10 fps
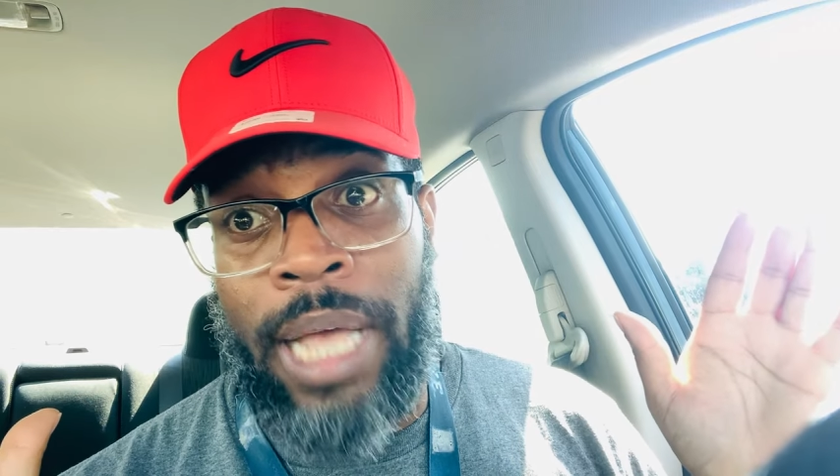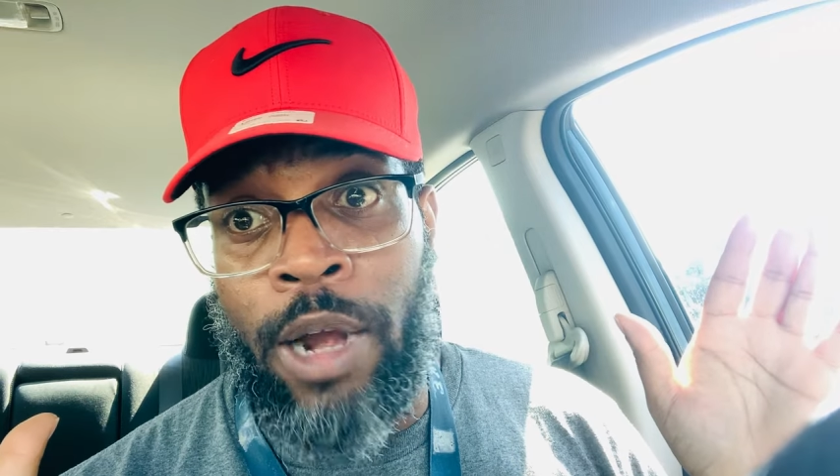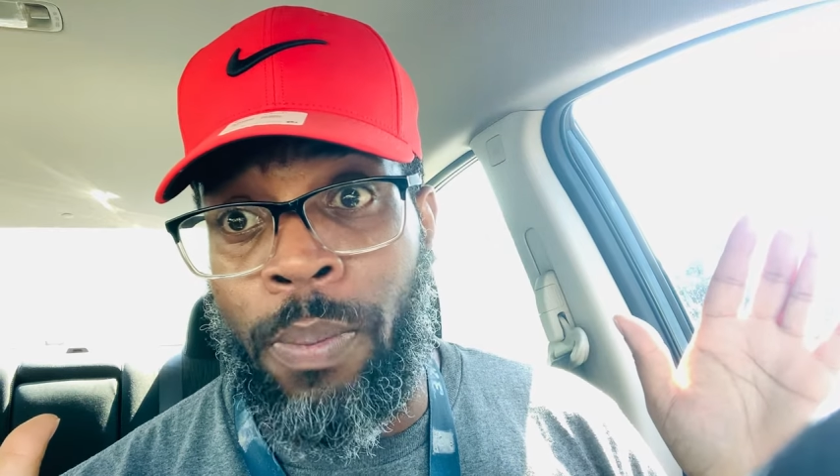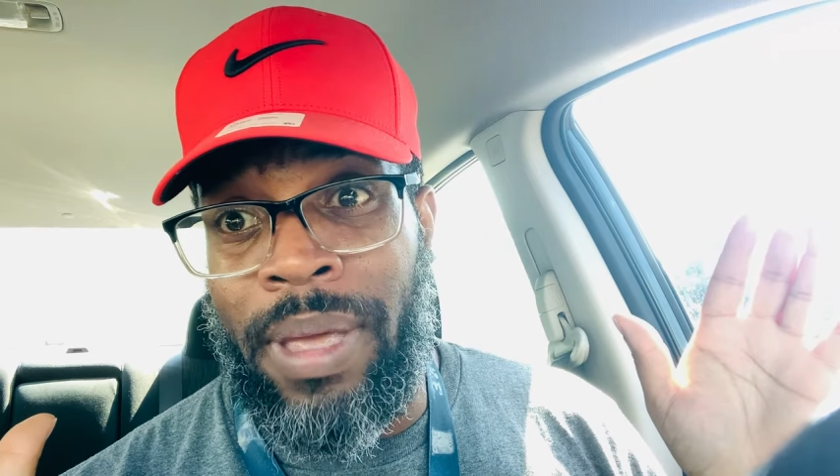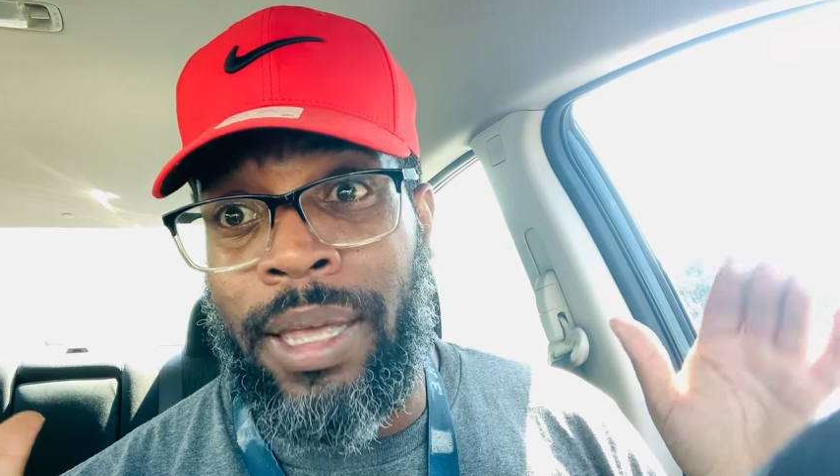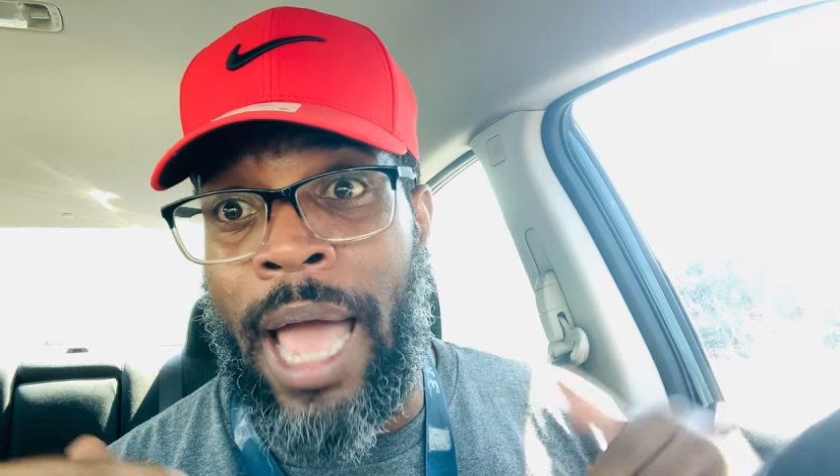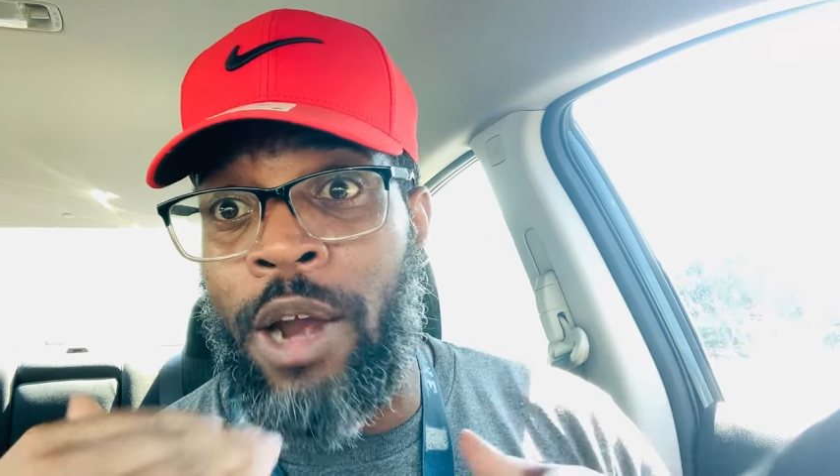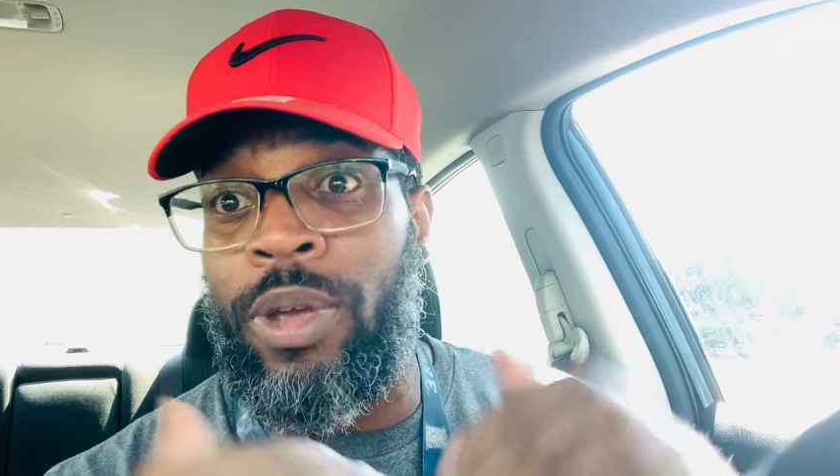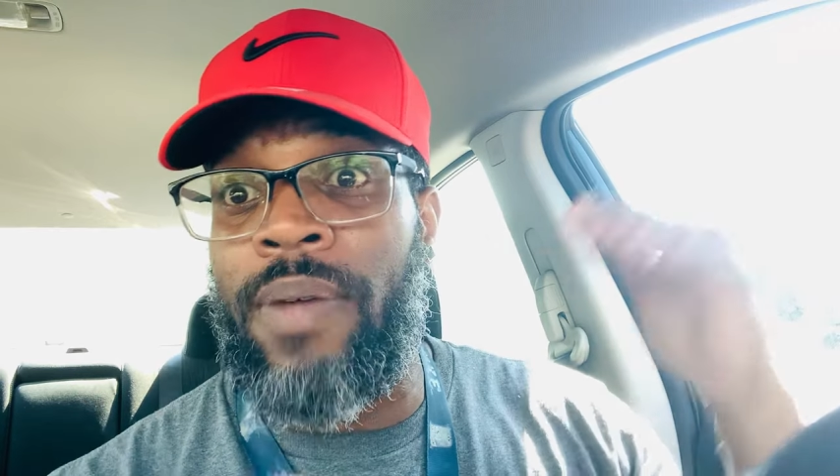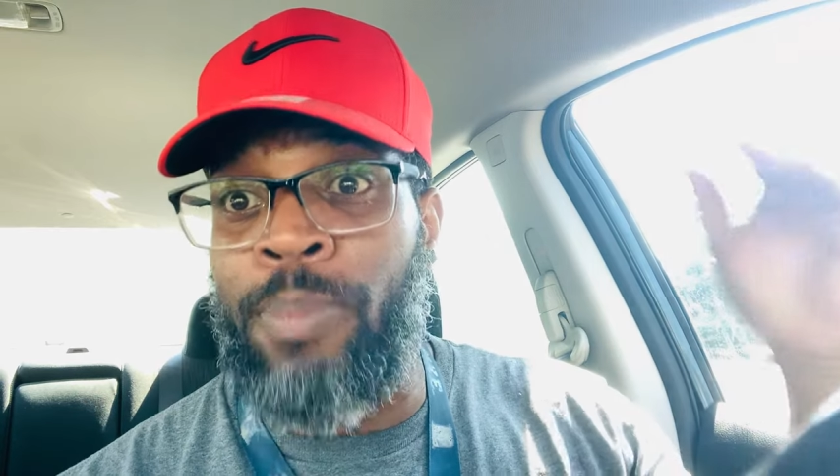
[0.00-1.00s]

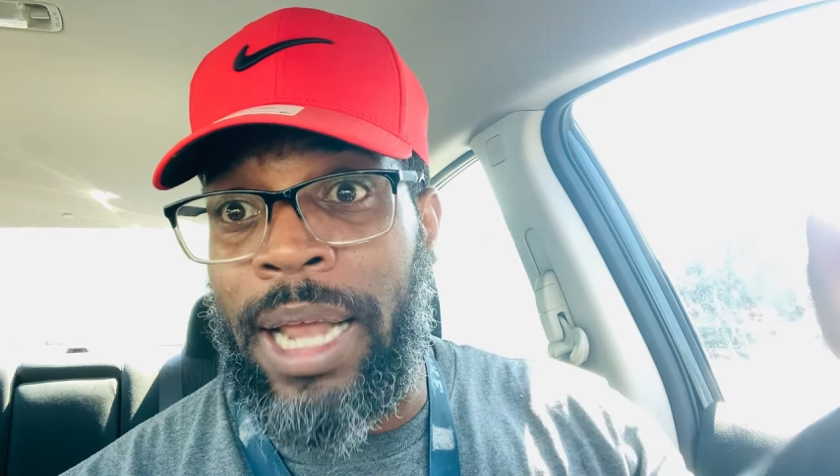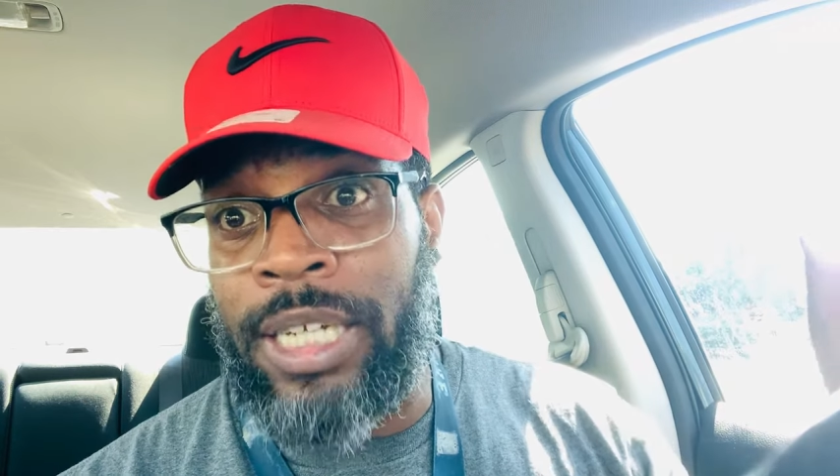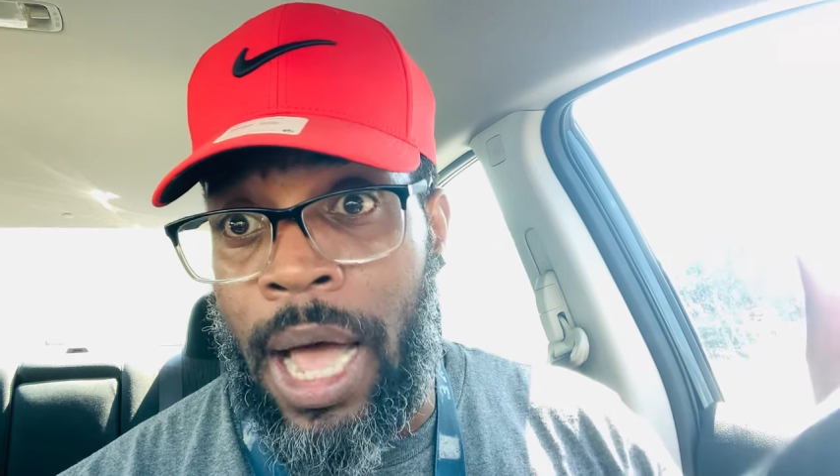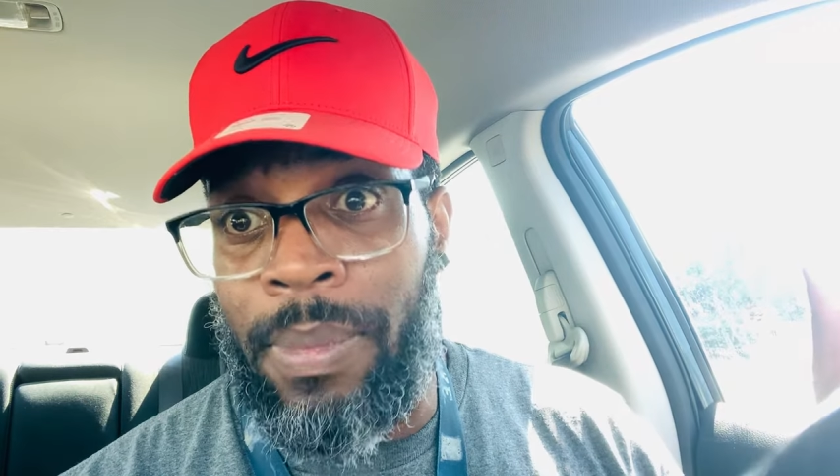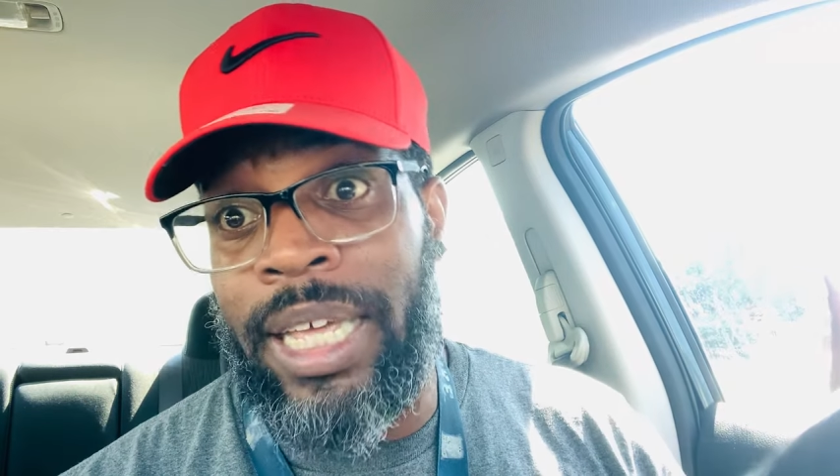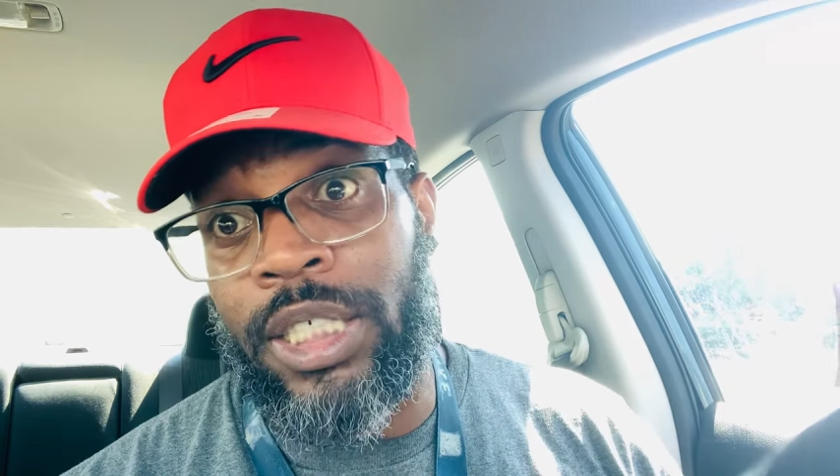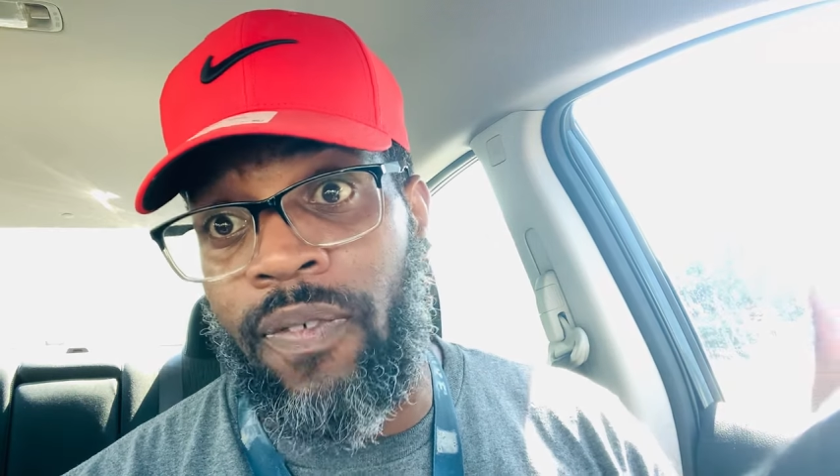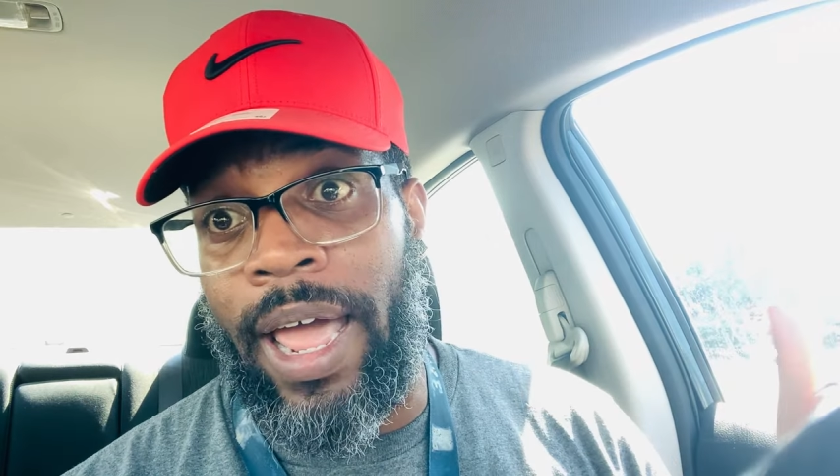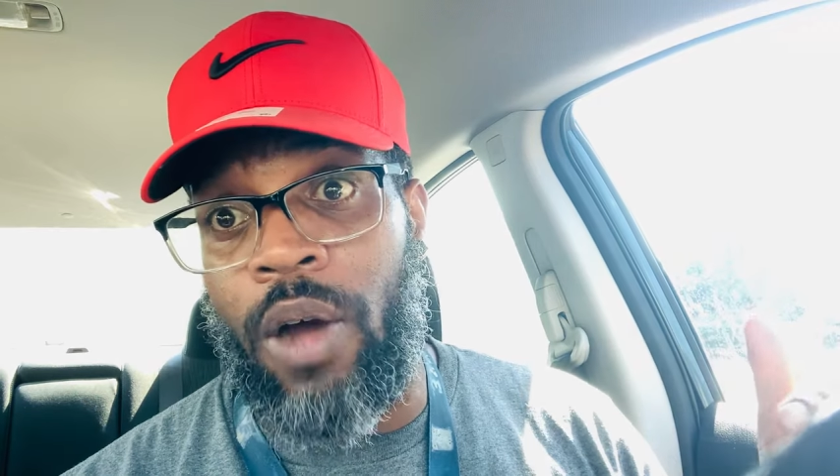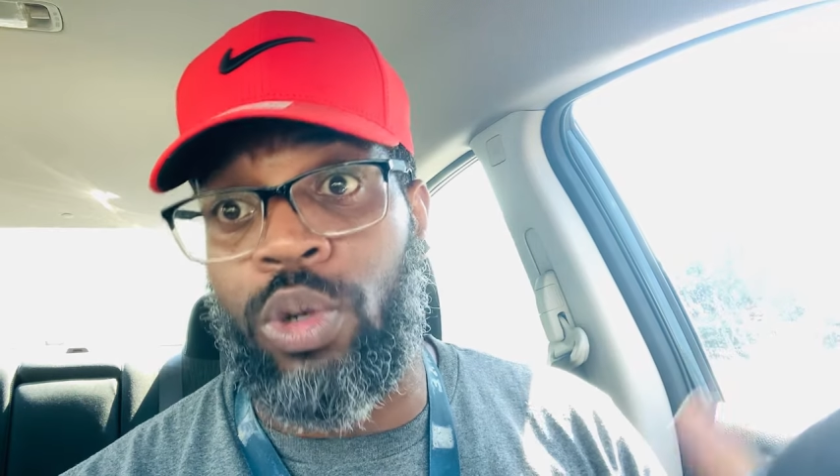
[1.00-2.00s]
don't give Mike Tomlin his
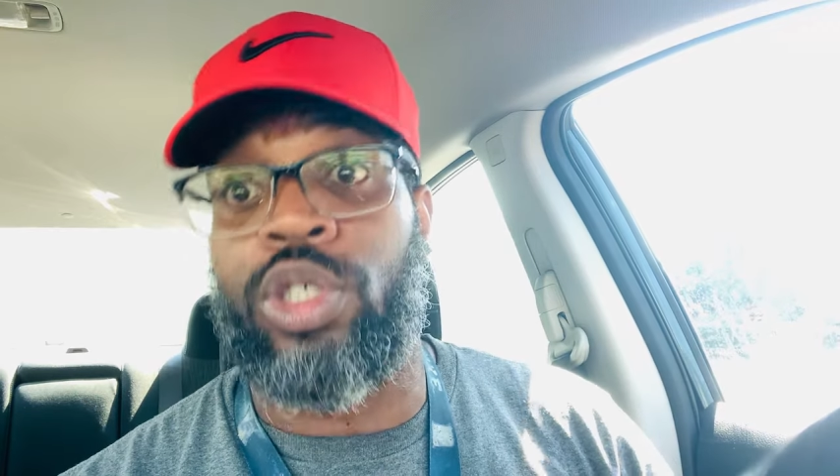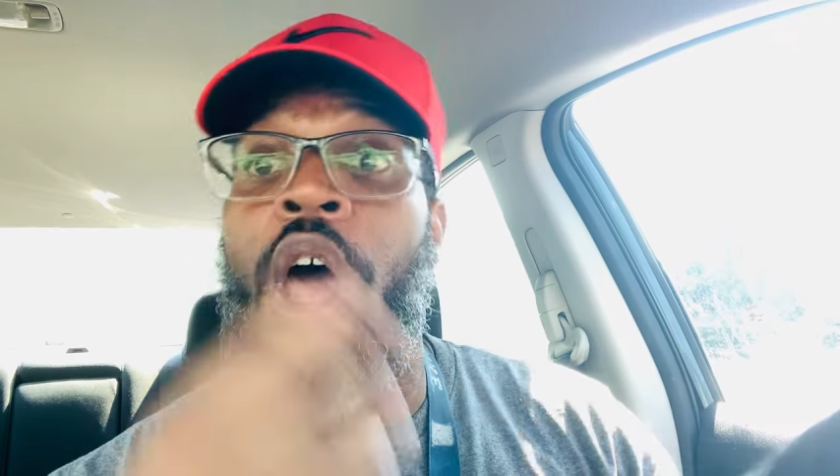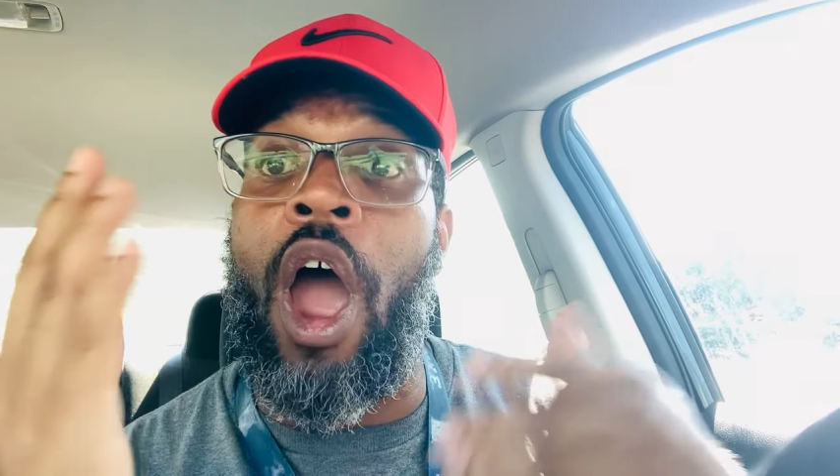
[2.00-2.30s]
flowers.